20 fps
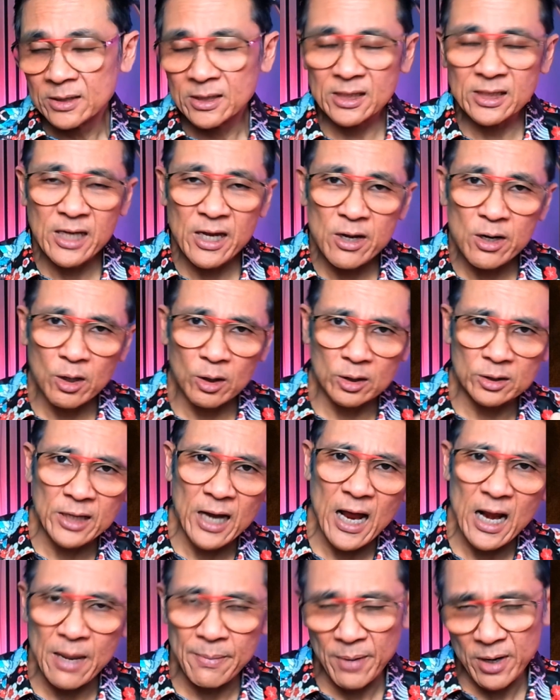Just say you go to
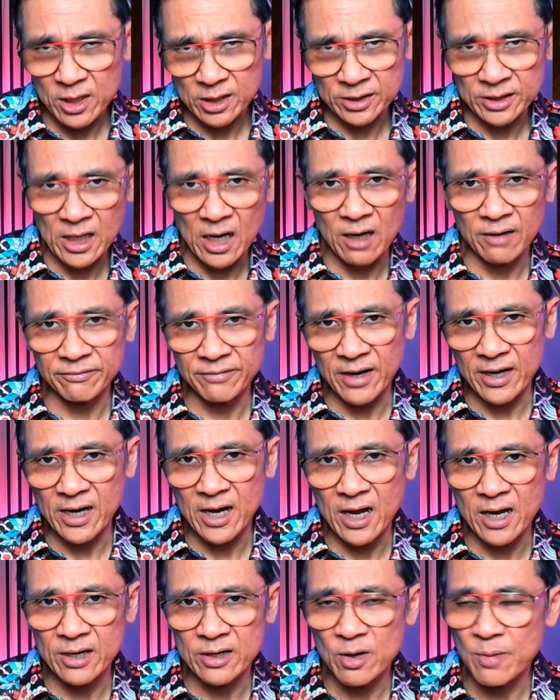Thailand by yourself
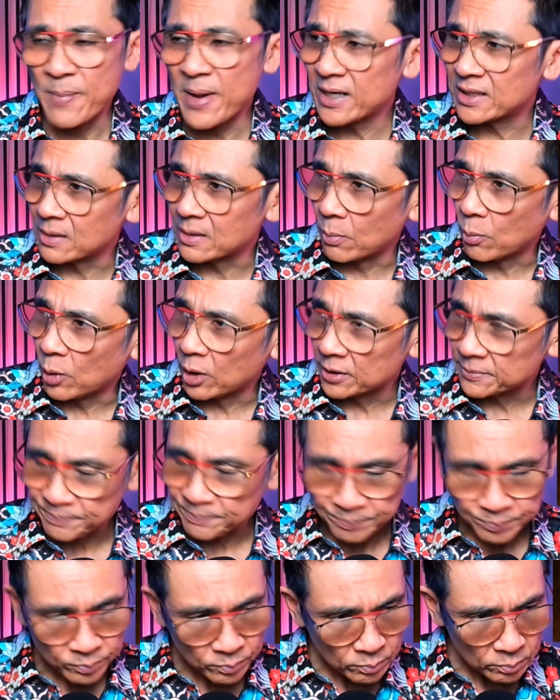and you met
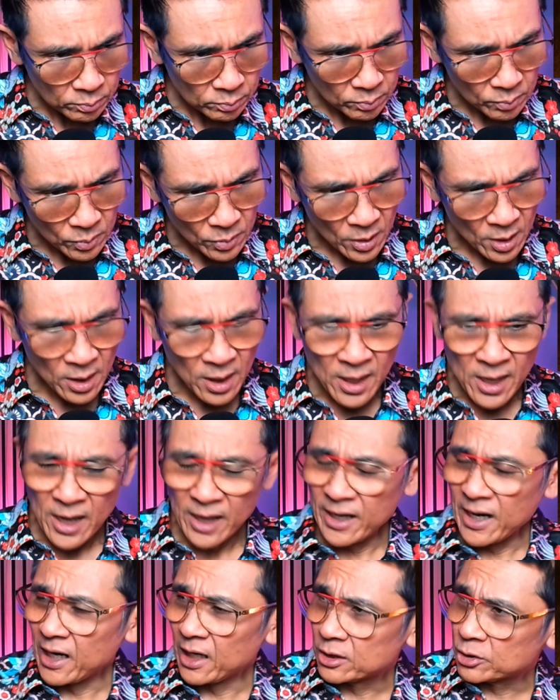someone,
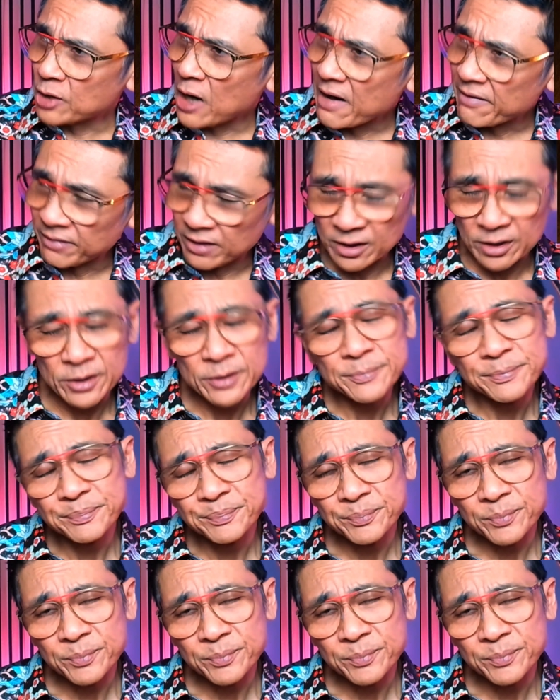another traveler.